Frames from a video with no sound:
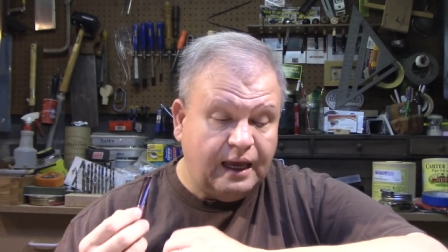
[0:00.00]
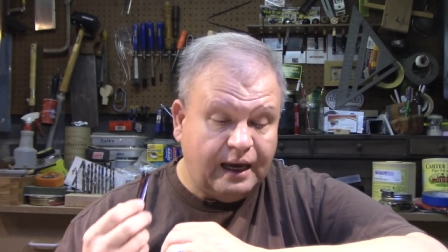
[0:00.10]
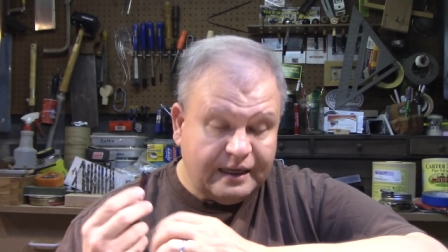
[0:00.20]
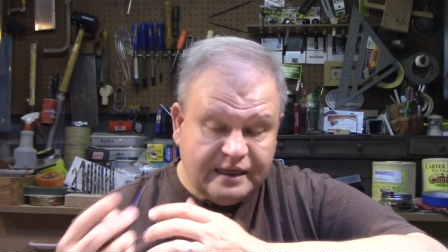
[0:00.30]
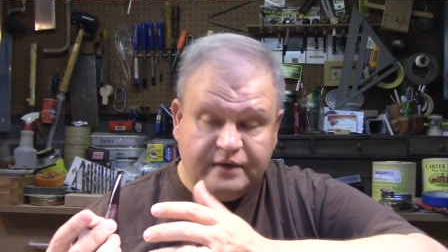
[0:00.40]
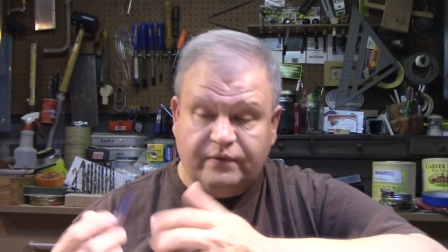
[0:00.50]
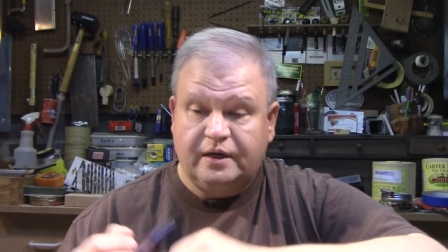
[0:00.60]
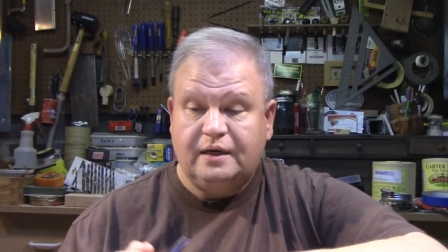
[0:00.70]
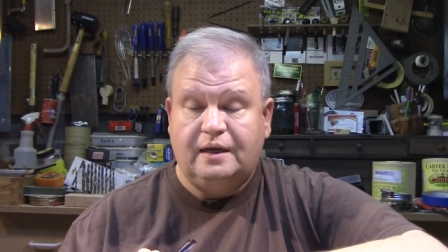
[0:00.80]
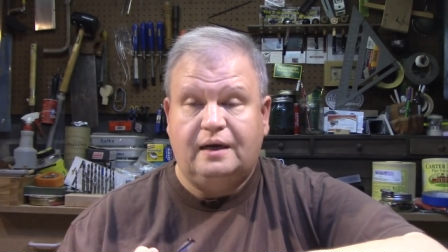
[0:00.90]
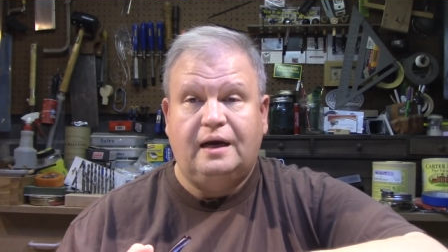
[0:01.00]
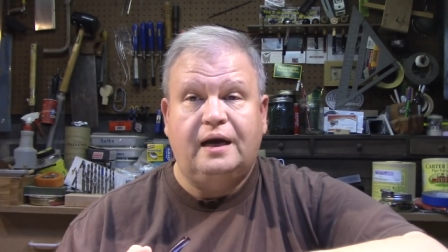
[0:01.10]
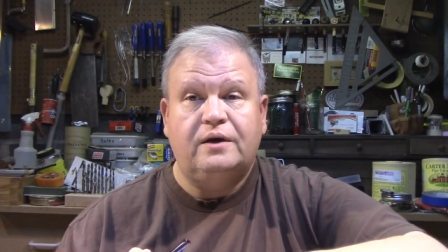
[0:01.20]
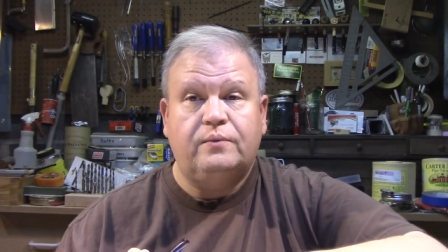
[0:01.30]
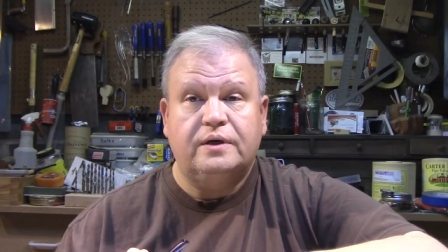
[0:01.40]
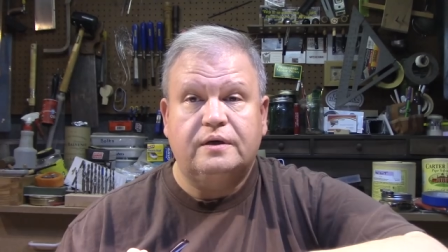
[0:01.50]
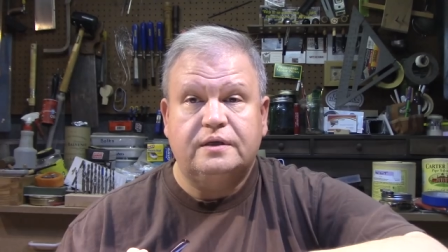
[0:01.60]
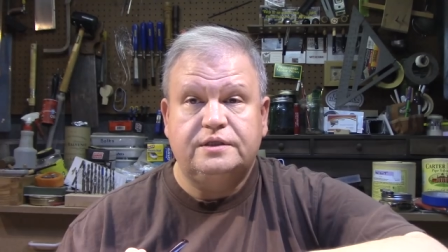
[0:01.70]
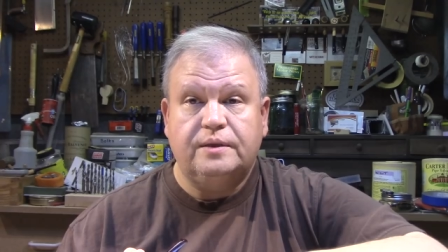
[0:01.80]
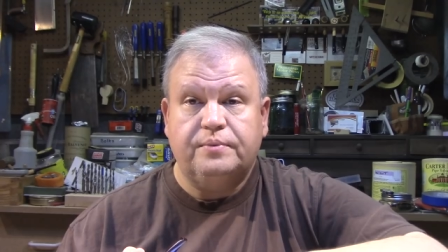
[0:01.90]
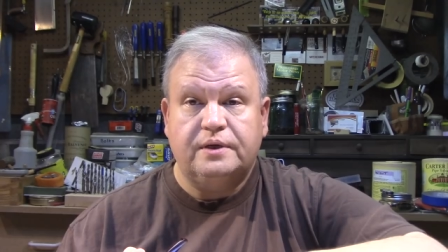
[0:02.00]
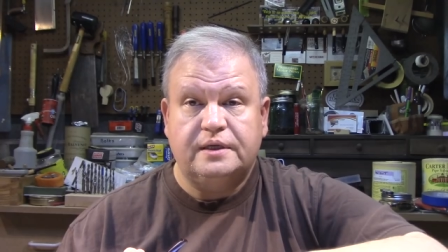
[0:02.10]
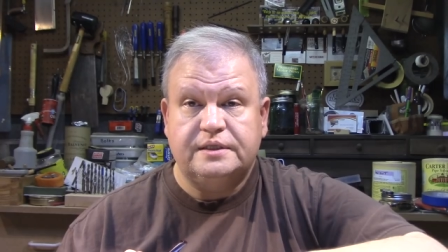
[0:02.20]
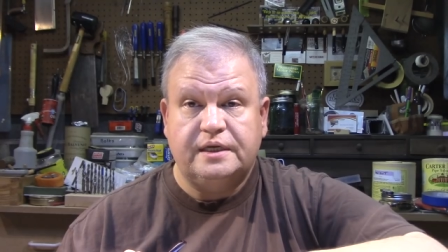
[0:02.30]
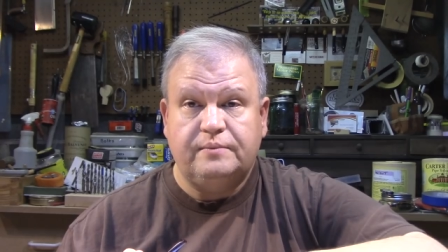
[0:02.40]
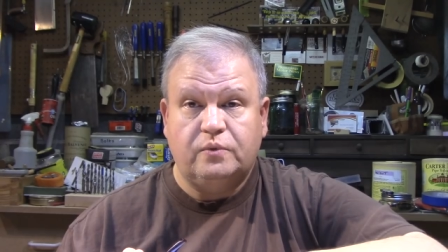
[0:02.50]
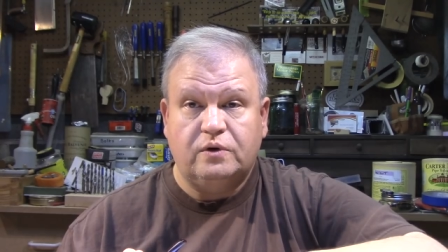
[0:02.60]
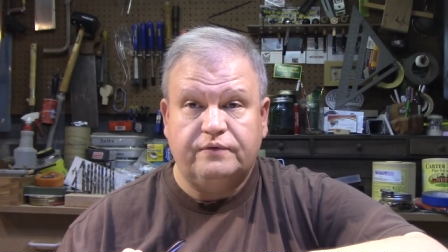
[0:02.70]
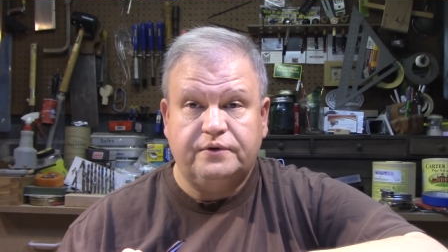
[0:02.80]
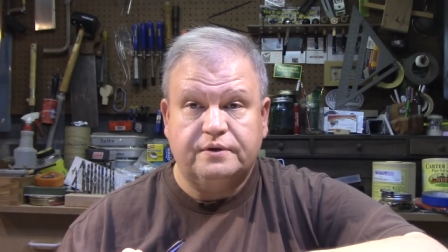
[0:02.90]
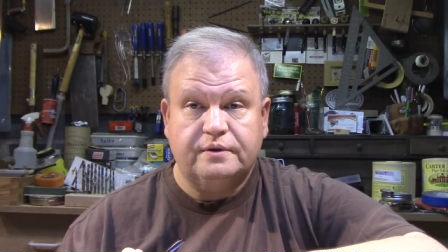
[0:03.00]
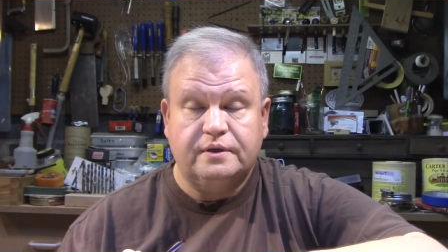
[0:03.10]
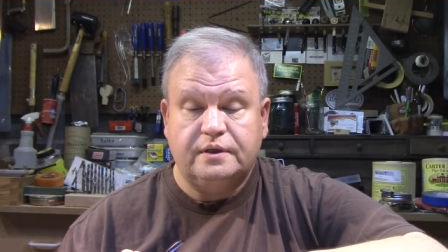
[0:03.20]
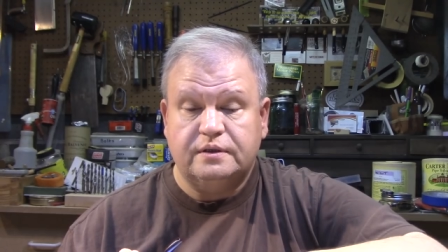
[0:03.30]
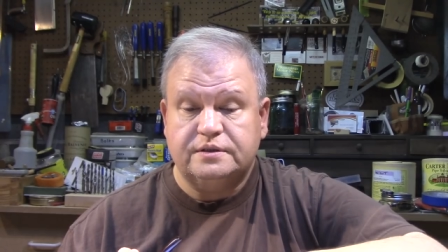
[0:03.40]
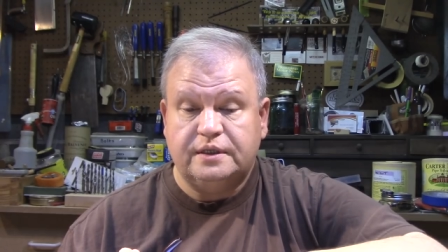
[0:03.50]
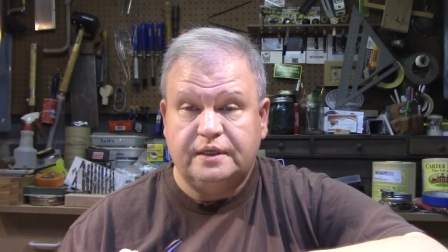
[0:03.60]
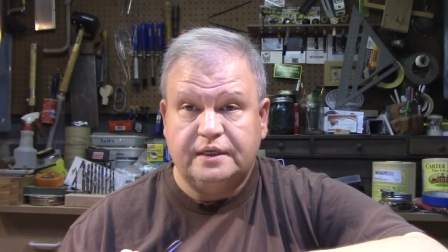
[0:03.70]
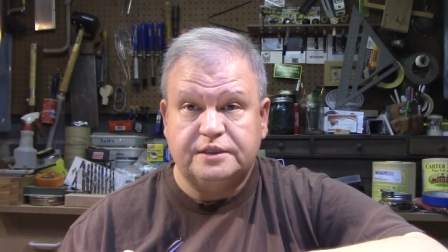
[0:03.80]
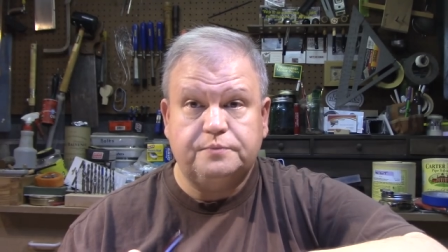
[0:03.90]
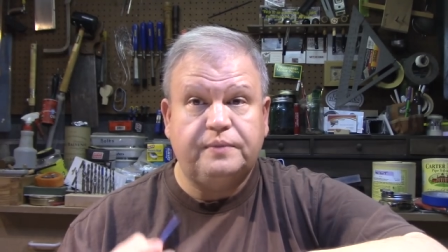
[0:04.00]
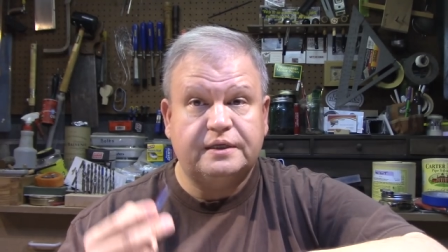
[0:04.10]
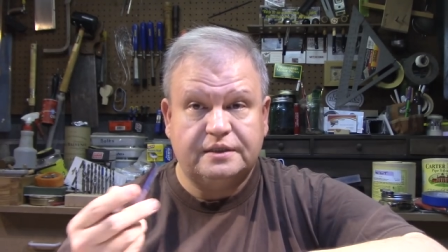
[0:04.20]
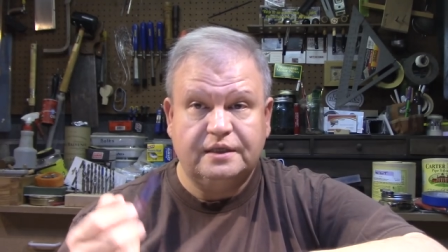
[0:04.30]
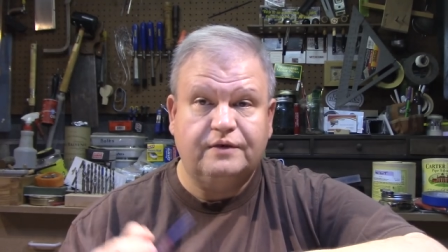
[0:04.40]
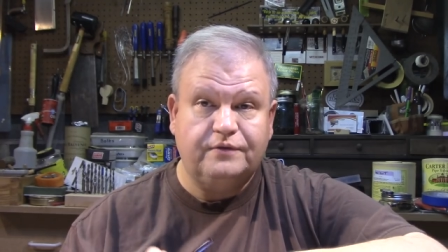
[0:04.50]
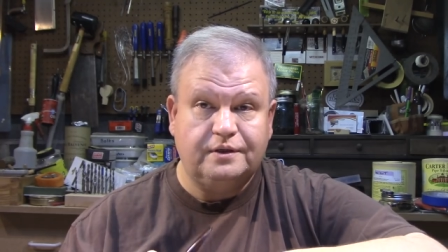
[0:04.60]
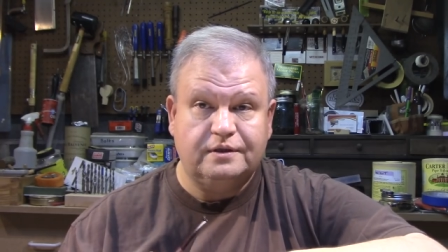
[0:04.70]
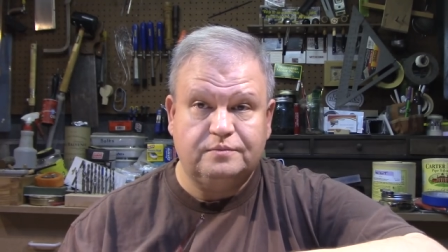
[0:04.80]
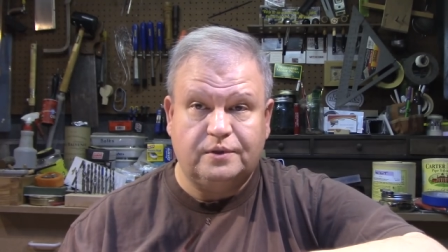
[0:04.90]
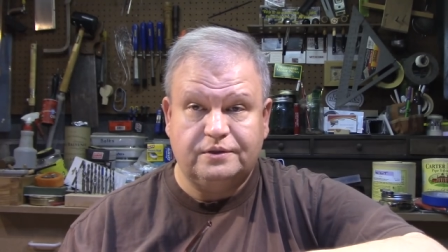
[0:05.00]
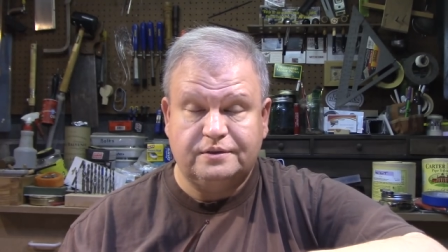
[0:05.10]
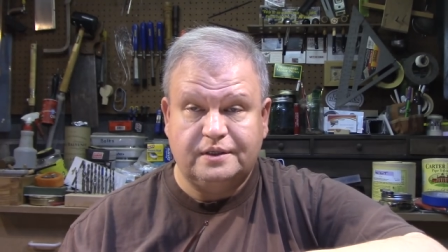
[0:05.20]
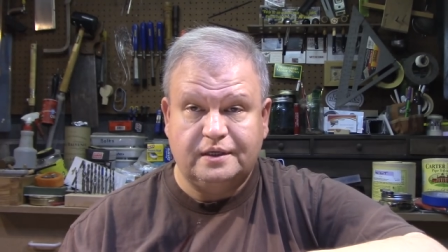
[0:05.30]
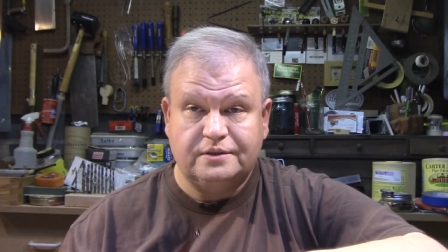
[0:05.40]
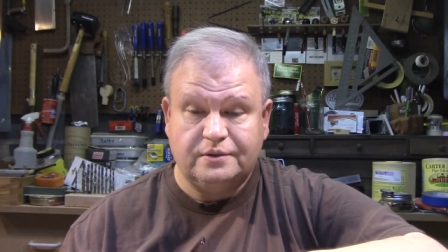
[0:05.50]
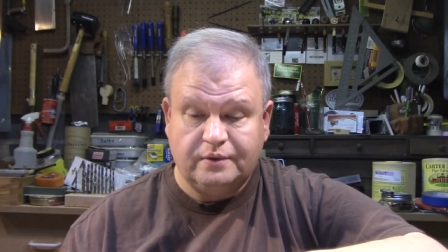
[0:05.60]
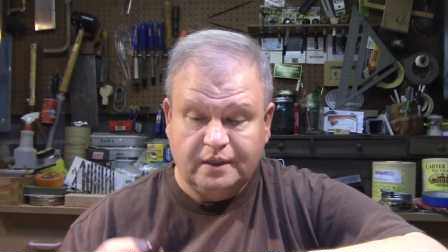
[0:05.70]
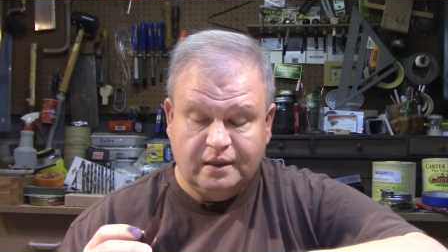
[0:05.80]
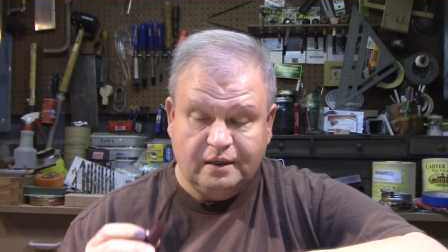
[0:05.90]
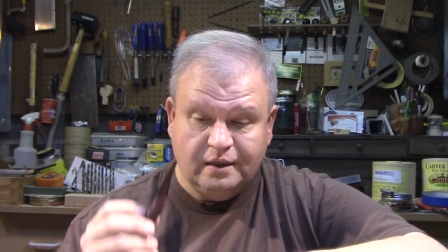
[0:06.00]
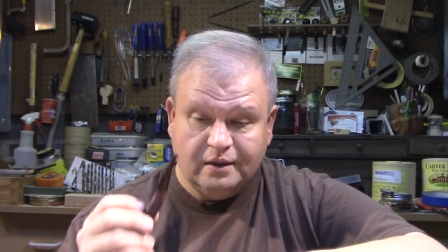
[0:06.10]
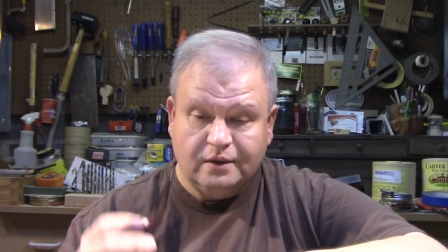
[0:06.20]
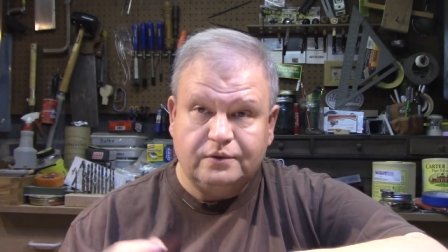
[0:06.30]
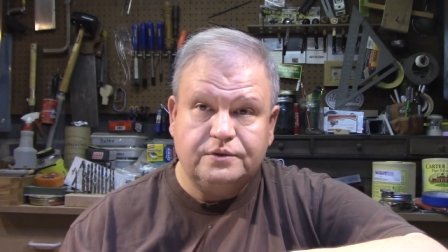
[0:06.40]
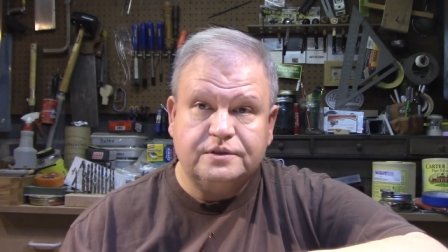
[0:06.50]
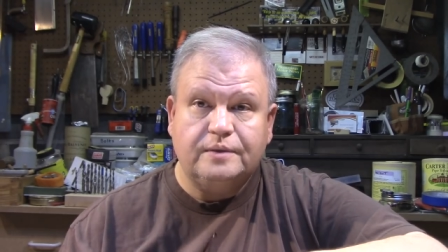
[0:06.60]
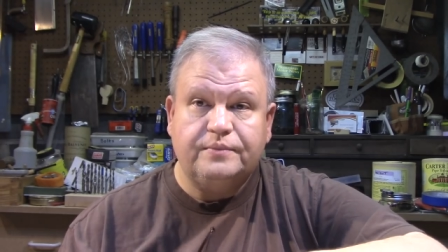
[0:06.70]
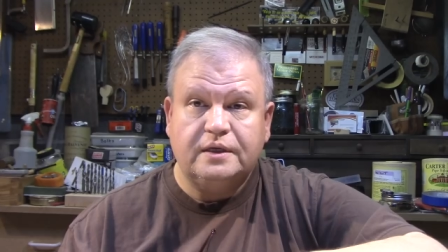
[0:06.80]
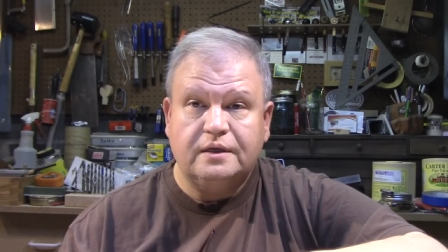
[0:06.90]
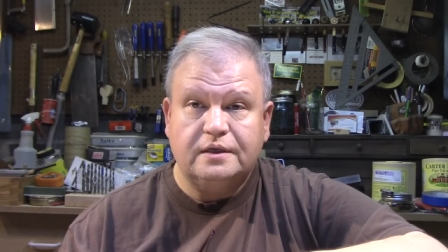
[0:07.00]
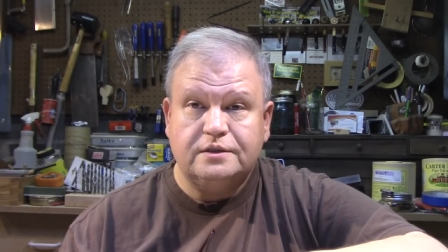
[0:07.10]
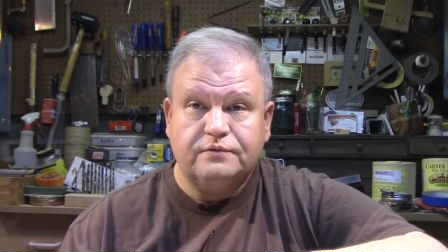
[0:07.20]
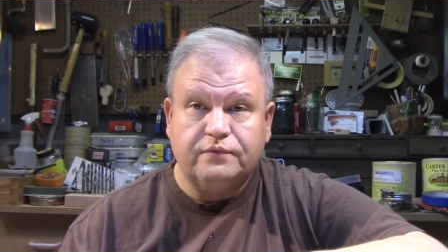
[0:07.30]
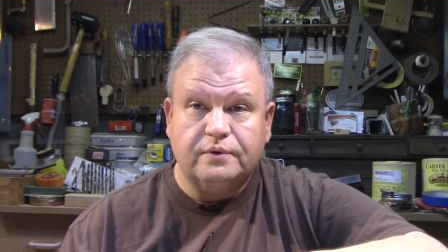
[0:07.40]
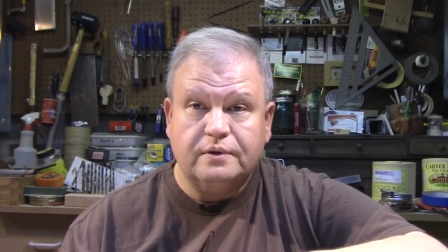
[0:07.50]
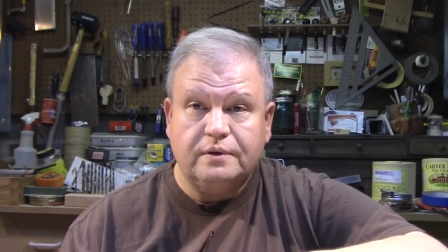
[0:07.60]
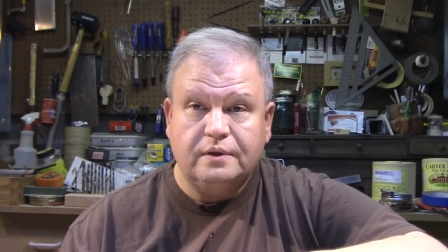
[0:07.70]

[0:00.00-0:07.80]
At any rate, I don't want to jeopardize any more of your your Sunday, especially given that it's Mother's Day. So go do something nice for